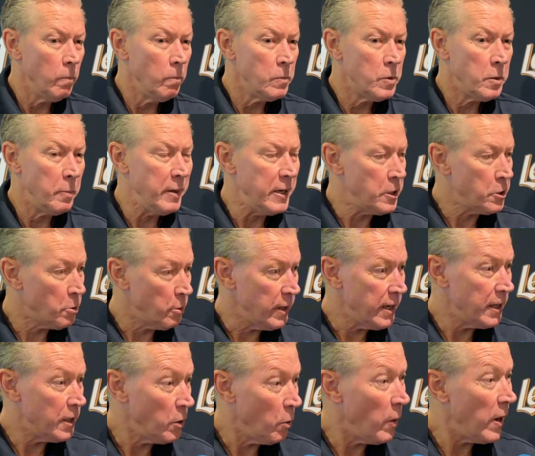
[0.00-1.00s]
to be
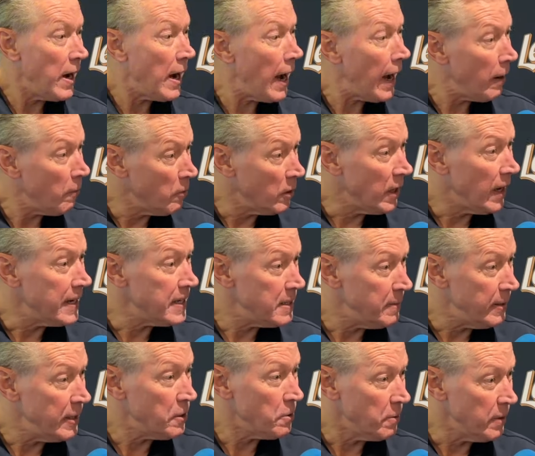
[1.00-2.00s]
treated the way I would like to
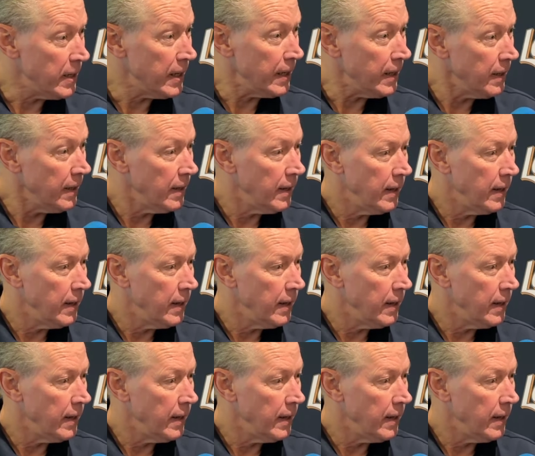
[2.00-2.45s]
be treated.